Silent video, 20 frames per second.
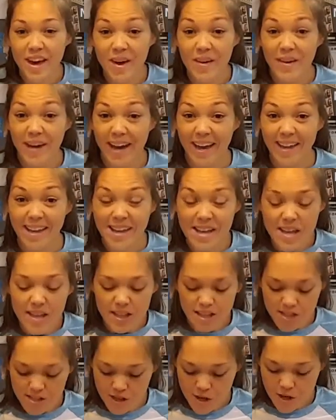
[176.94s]
Okay,
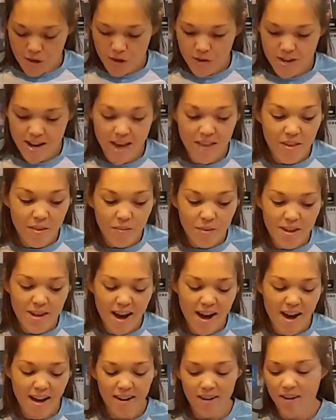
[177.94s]
so now that we
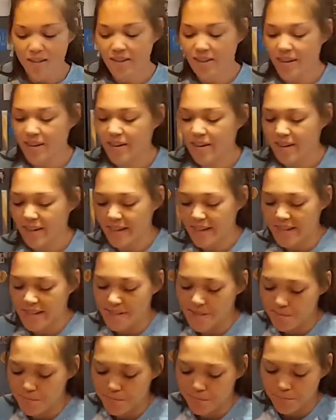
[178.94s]
got all the
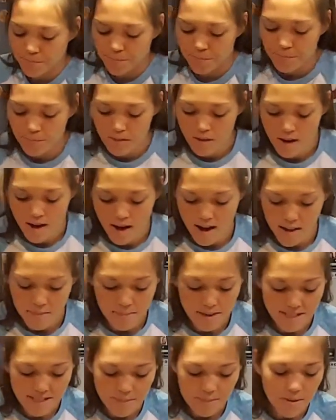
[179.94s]
ingredients
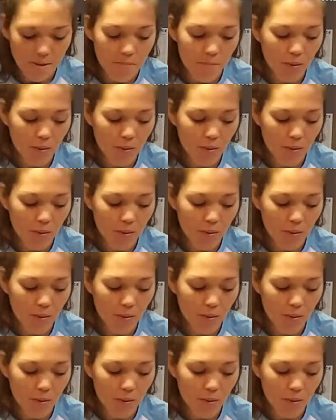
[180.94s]
mixed up in a